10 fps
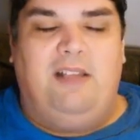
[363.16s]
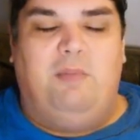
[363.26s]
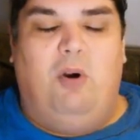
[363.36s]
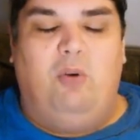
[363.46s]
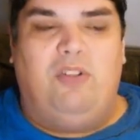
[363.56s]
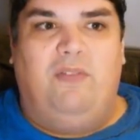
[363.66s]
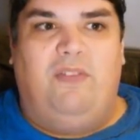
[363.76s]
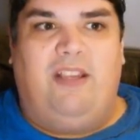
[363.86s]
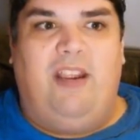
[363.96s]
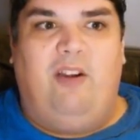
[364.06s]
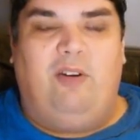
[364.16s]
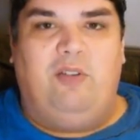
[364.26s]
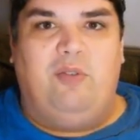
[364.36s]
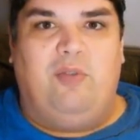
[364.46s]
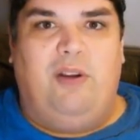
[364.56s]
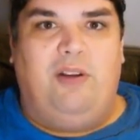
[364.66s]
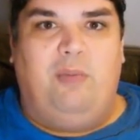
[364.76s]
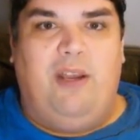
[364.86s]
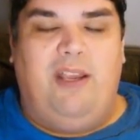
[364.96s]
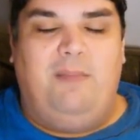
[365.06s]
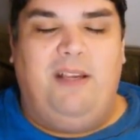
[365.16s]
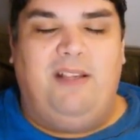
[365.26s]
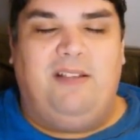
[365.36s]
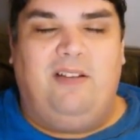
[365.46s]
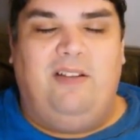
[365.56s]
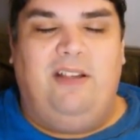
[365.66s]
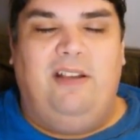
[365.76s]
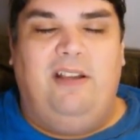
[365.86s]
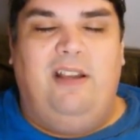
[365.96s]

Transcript: most of the characters right away basically